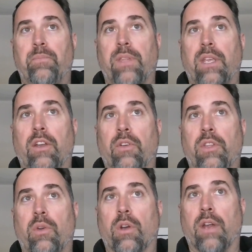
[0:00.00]

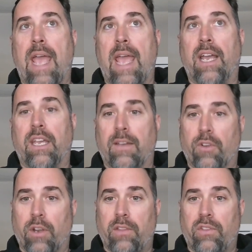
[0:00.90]
your AI
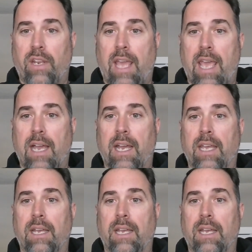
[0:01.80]
governance and AI